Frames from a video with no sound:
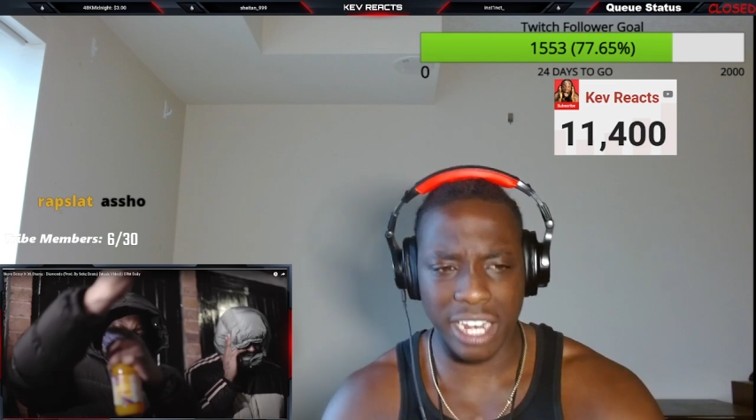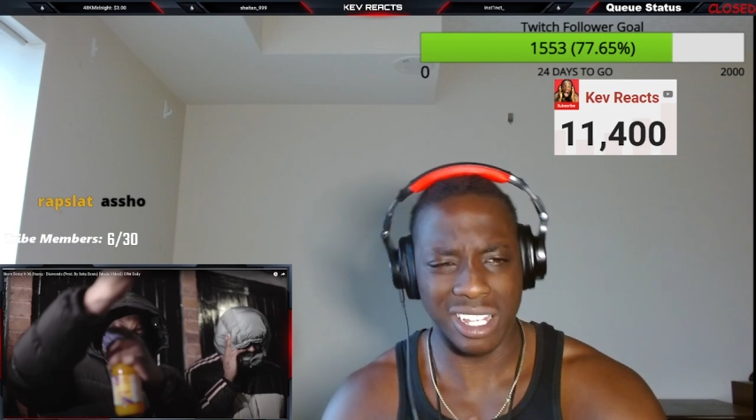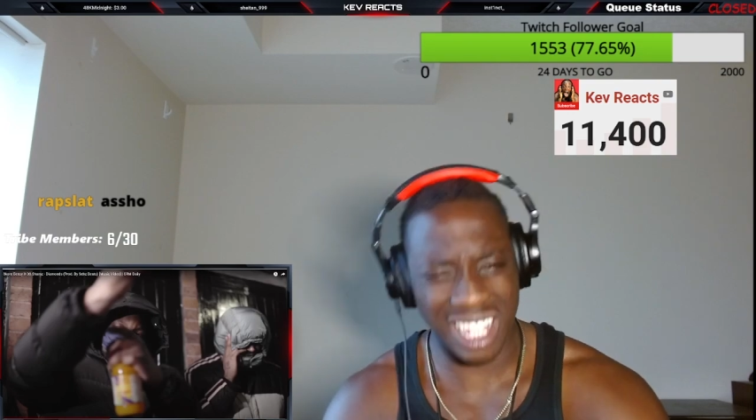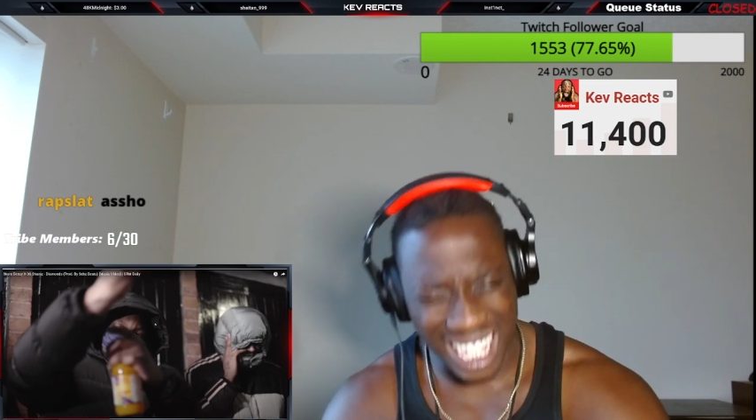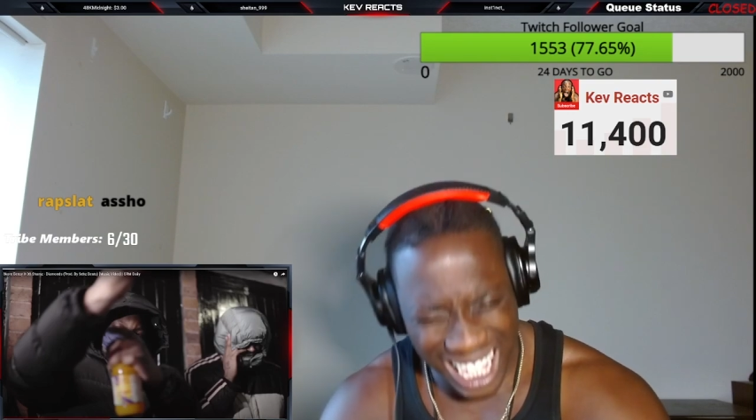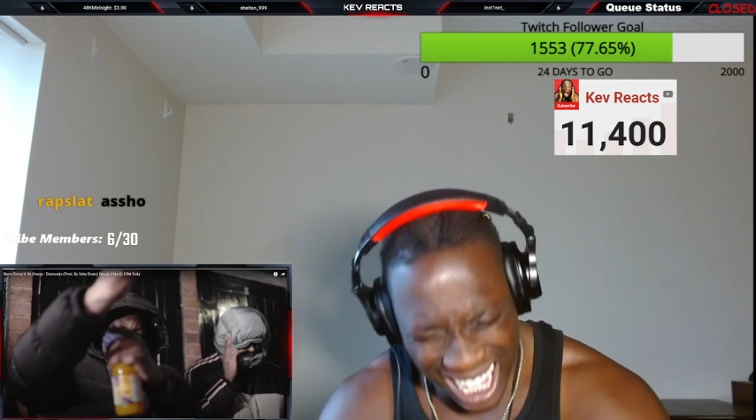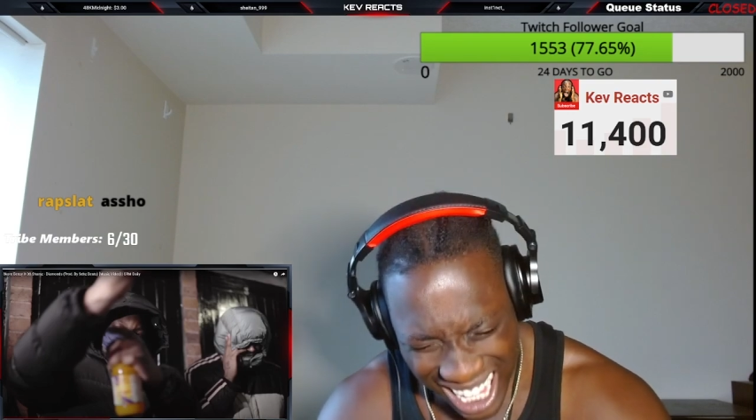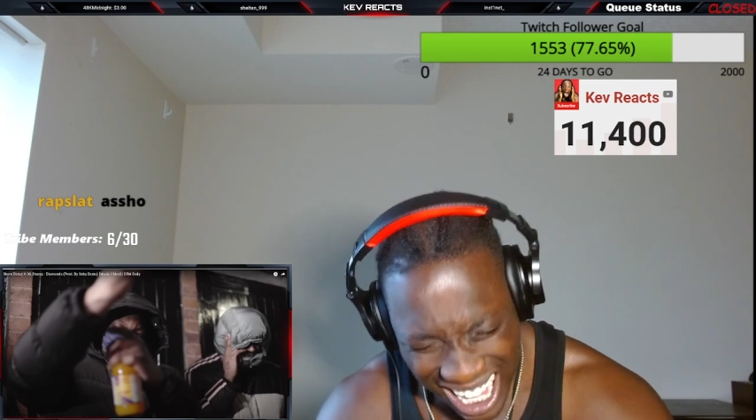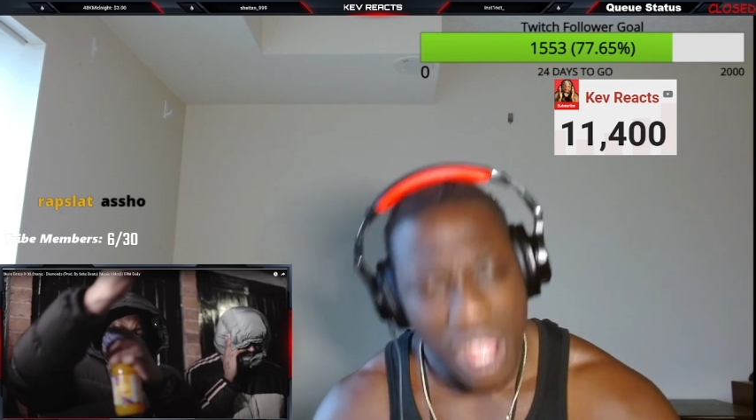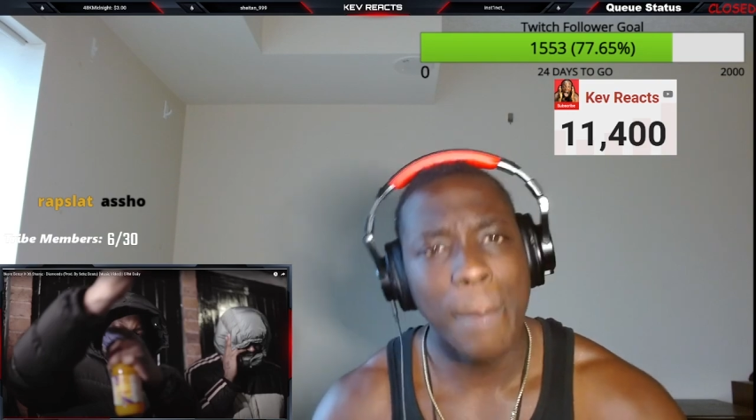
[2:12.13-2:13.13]
of,
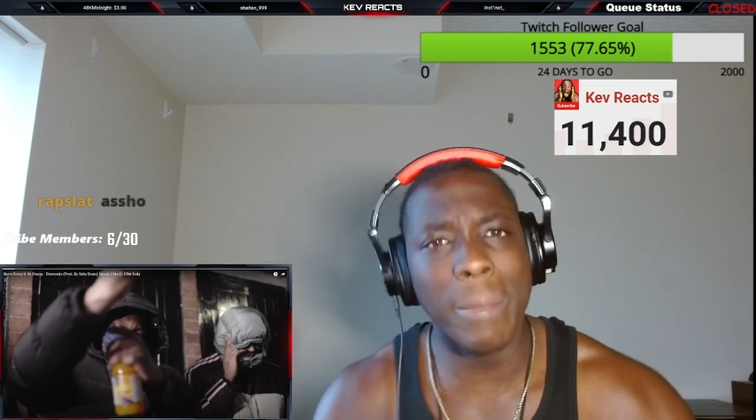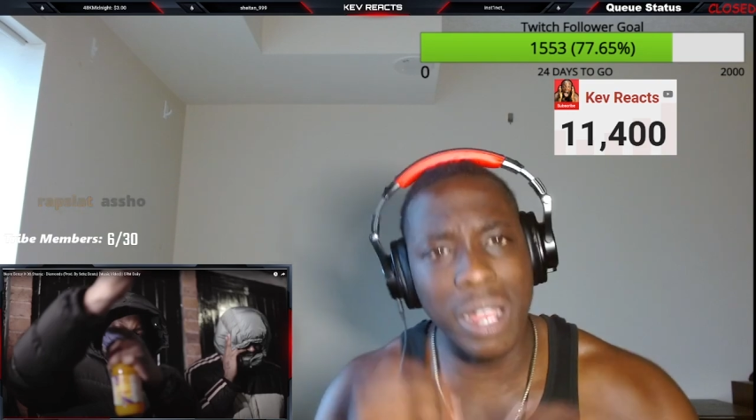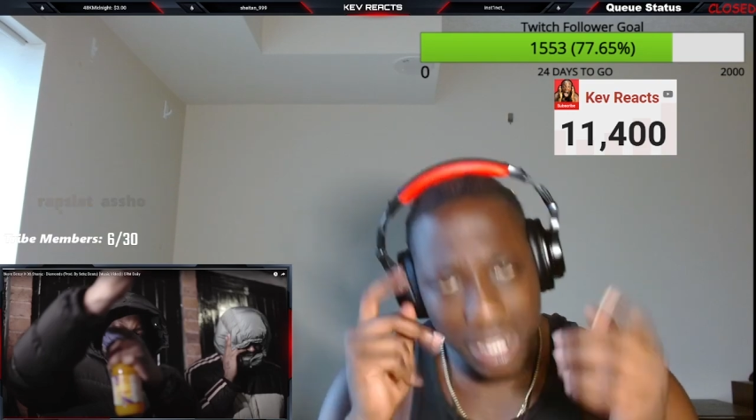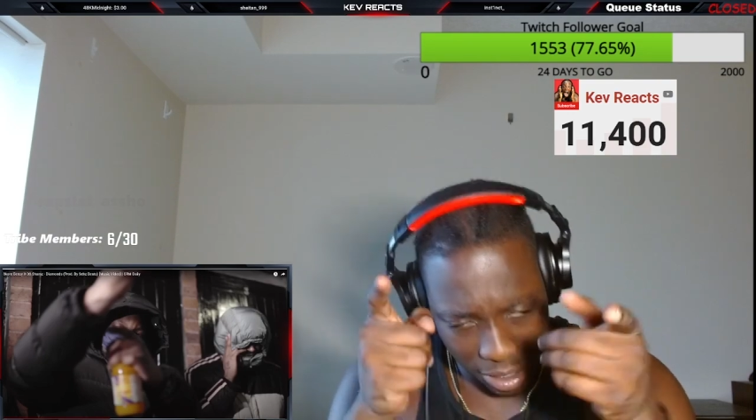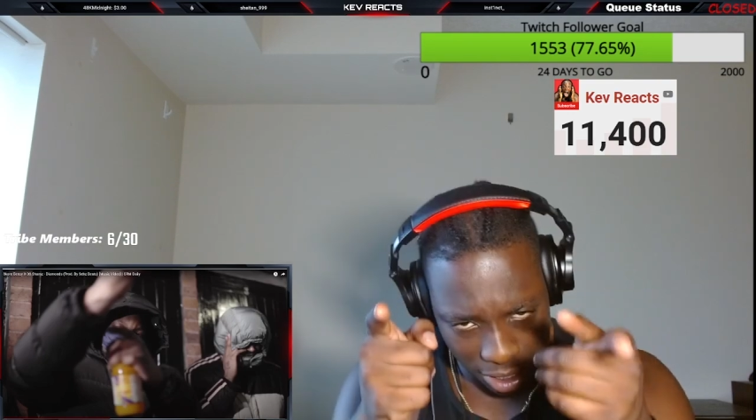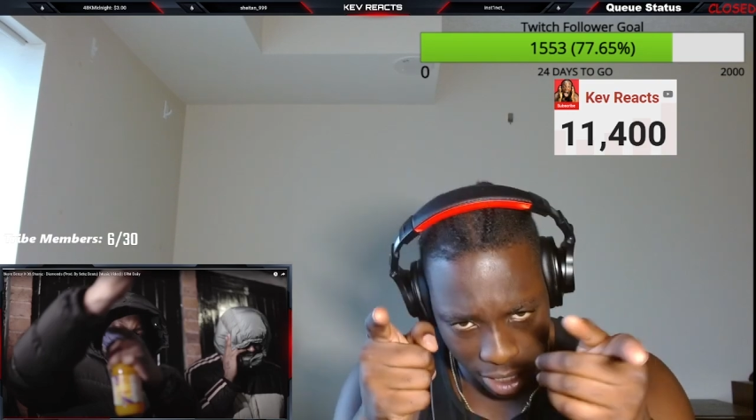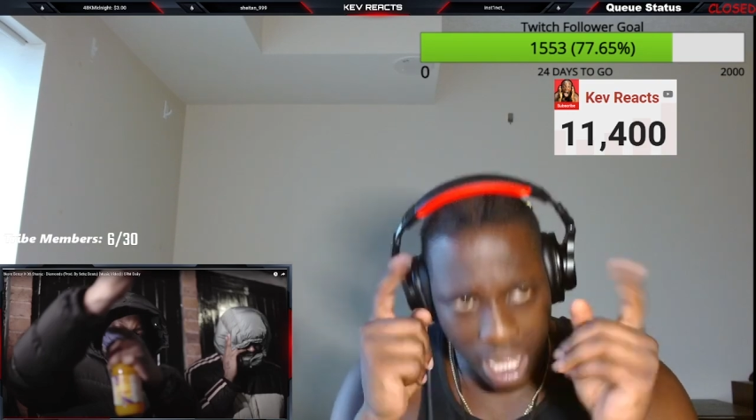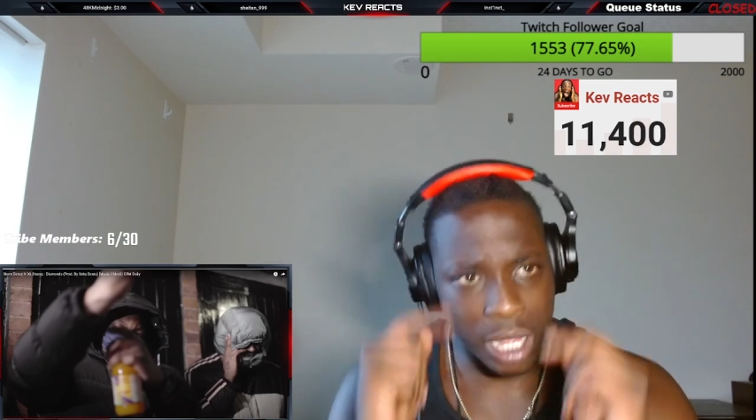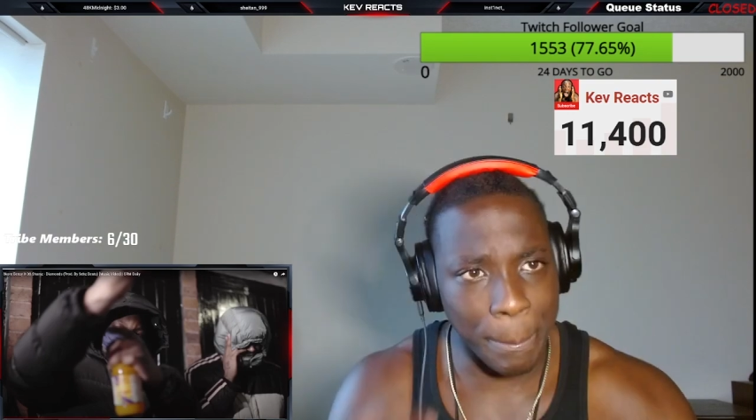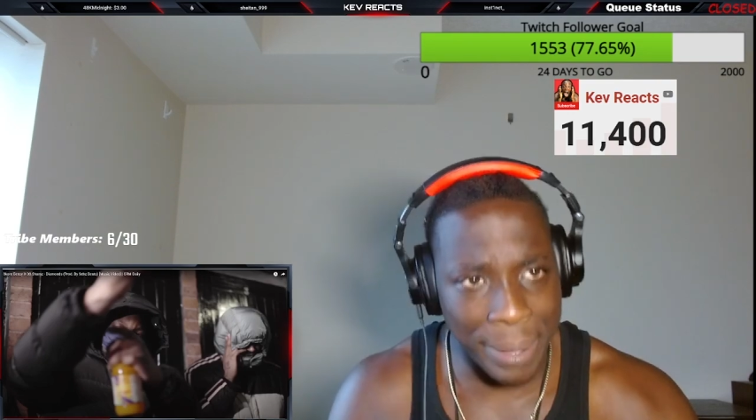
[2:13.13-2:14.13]
but
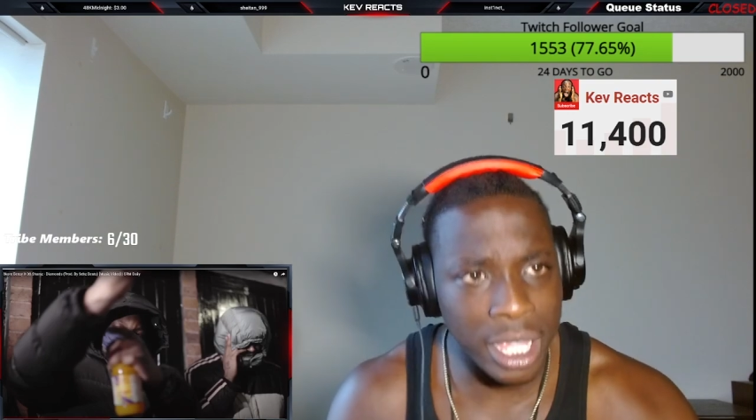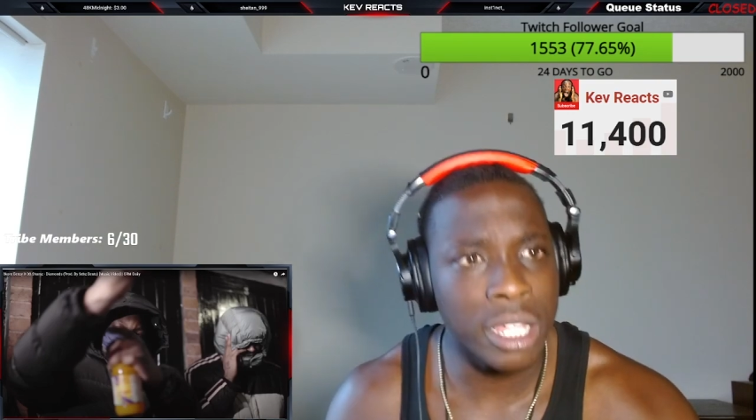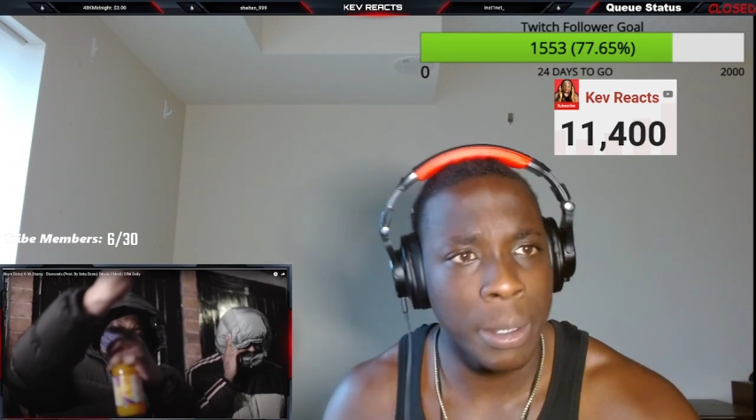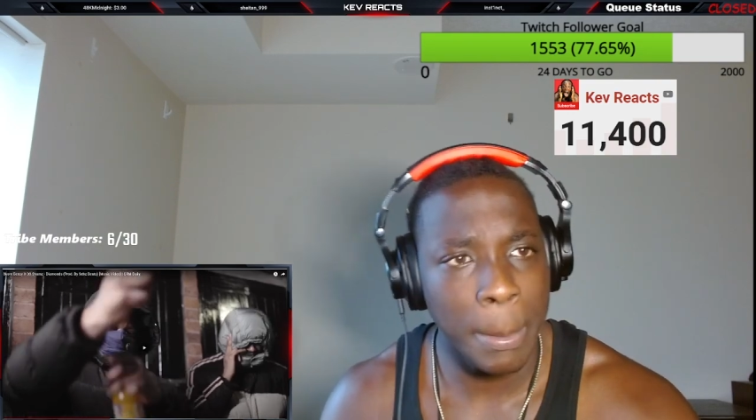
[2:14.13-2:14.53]
yeah, P.